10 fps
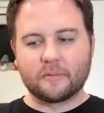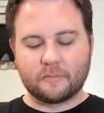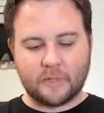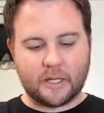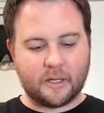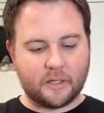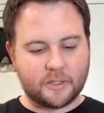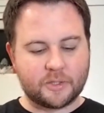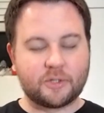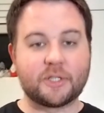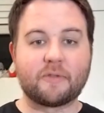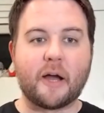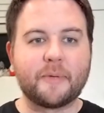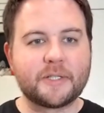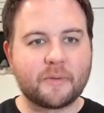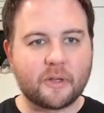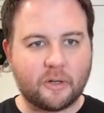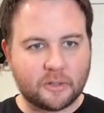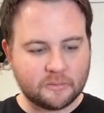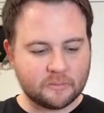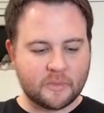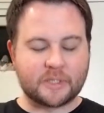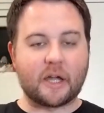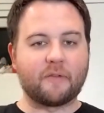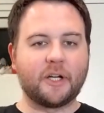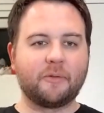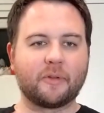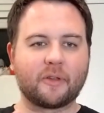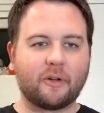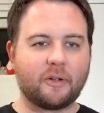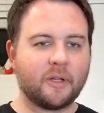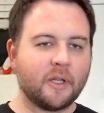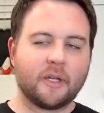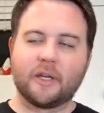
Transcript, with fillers: We had Tristen Robins with a goal, Scott Reedy with a goal,